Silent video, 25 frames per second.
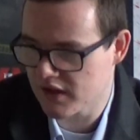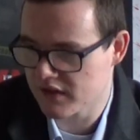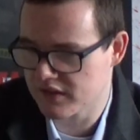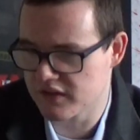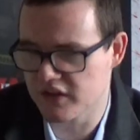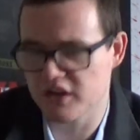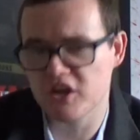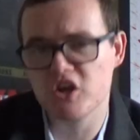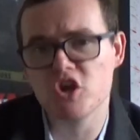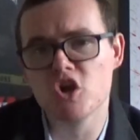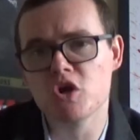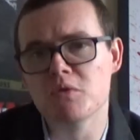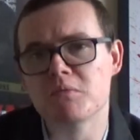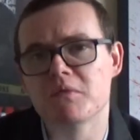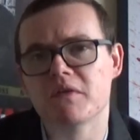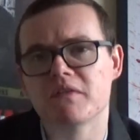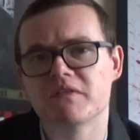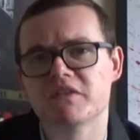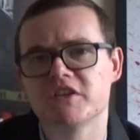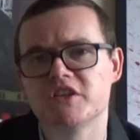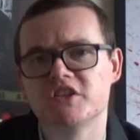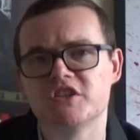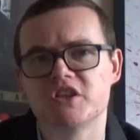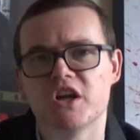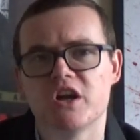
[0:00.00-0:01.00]
the humour of
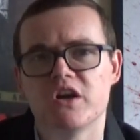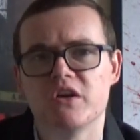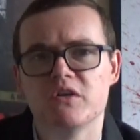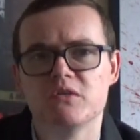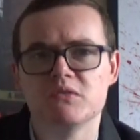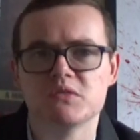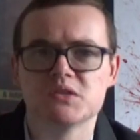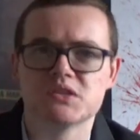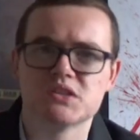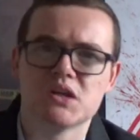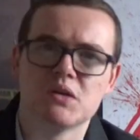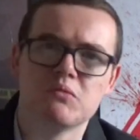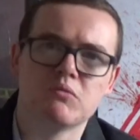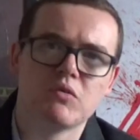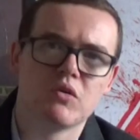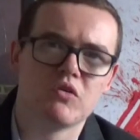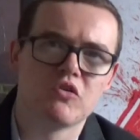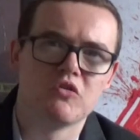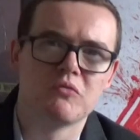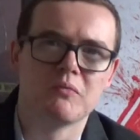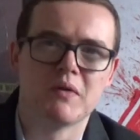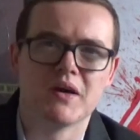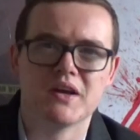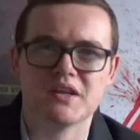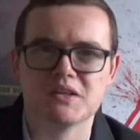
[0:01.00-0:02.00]
the show somewhat
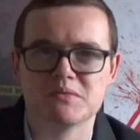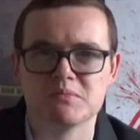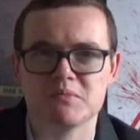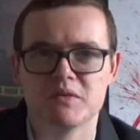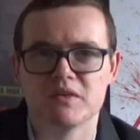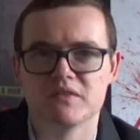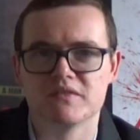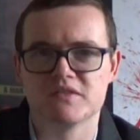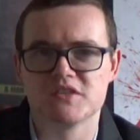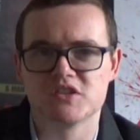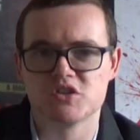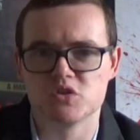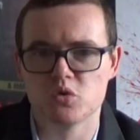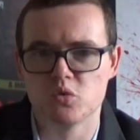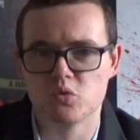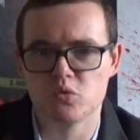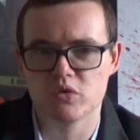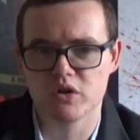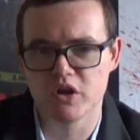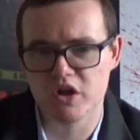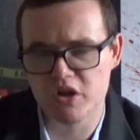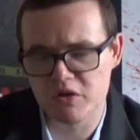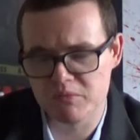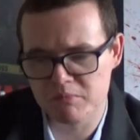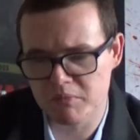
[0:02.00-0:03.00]
reminds me of Saul
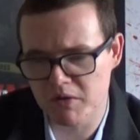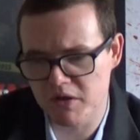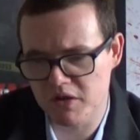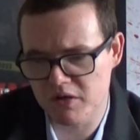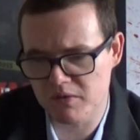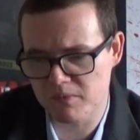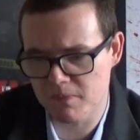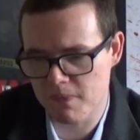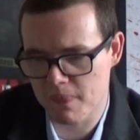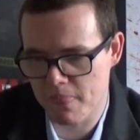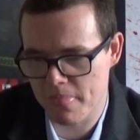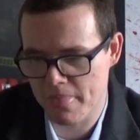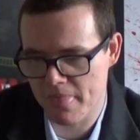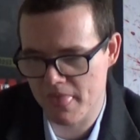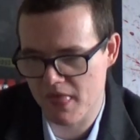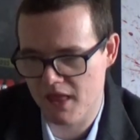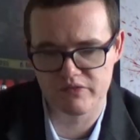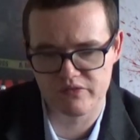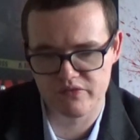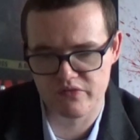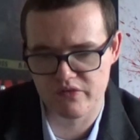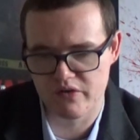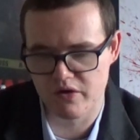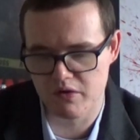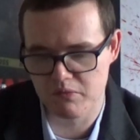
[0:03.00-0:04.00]
Goodman
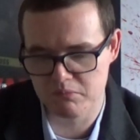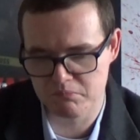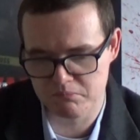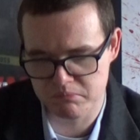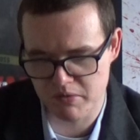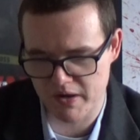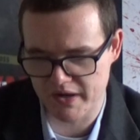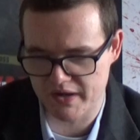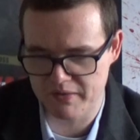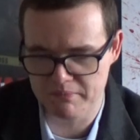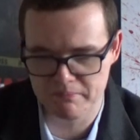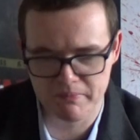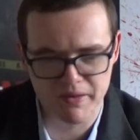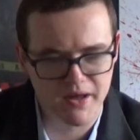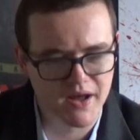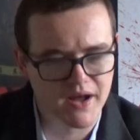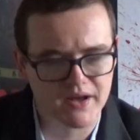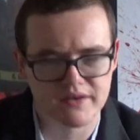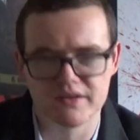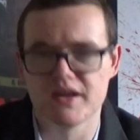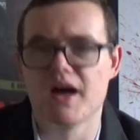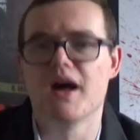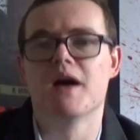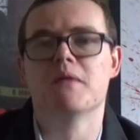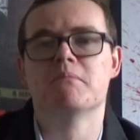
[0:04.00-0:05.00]
from Breaking
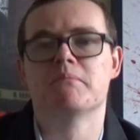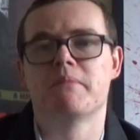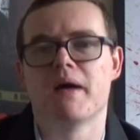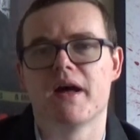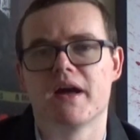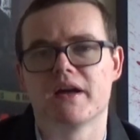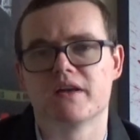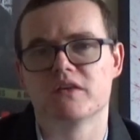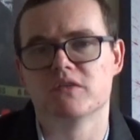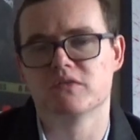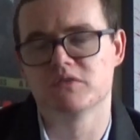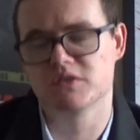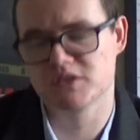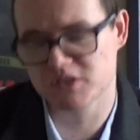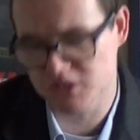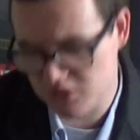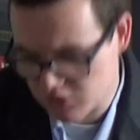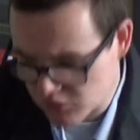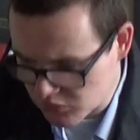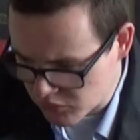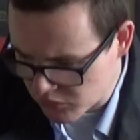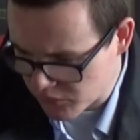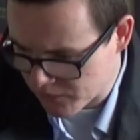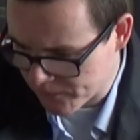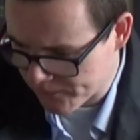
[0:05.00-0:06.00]
Bad and Better Call
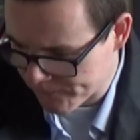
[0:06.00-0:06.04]
Saul.